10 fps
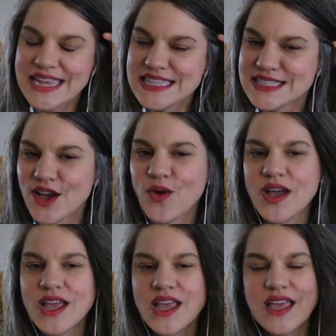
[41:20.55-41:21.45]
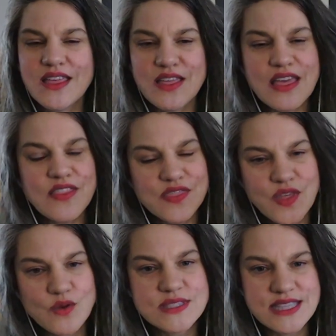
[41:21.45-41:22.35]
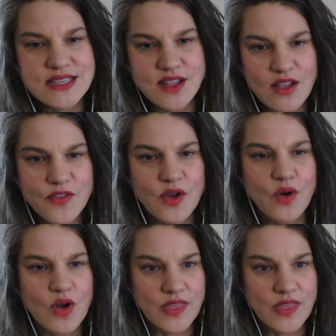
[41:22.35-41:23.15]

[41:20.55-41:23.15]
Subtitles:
And so those things also